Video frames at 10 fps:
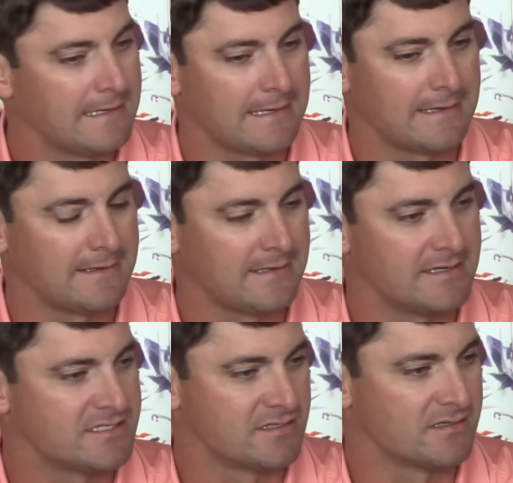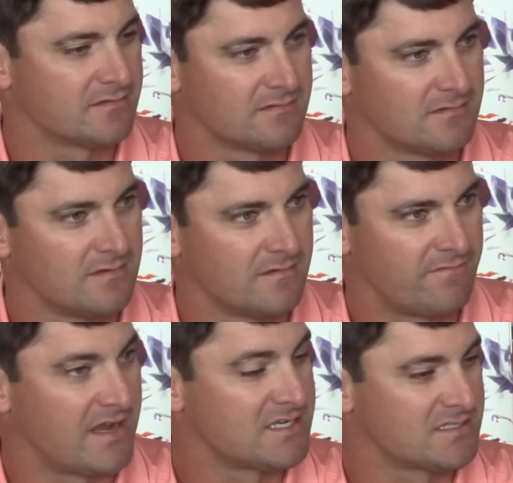and uh, it's a
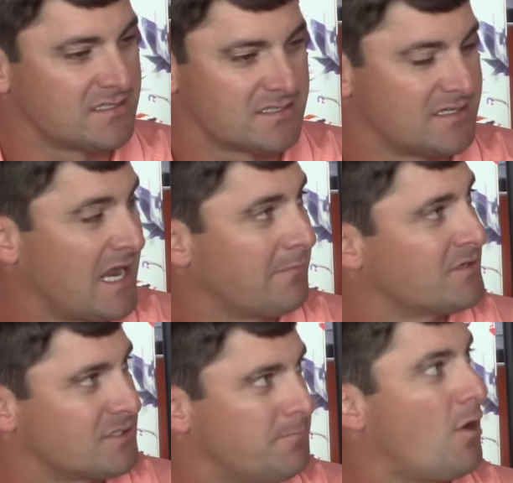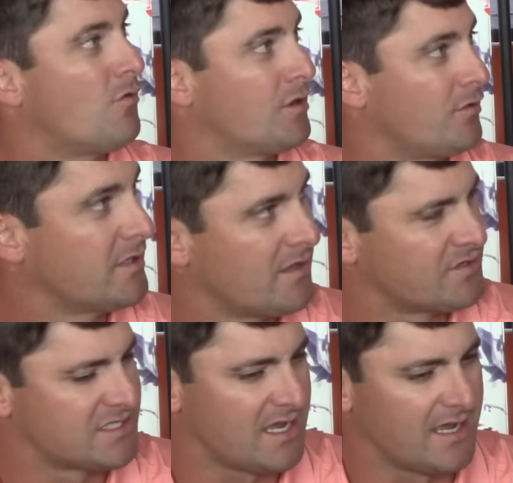faceless, nameless opponent other
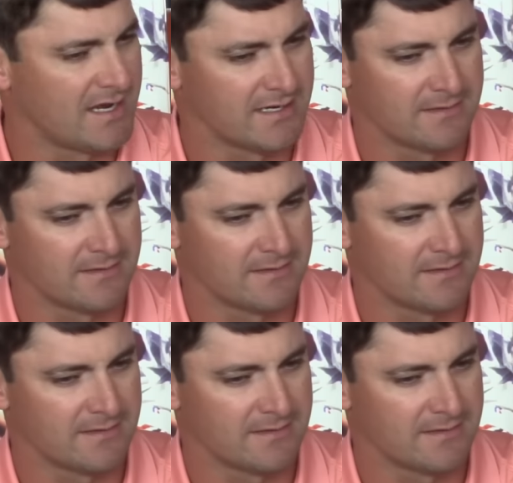side.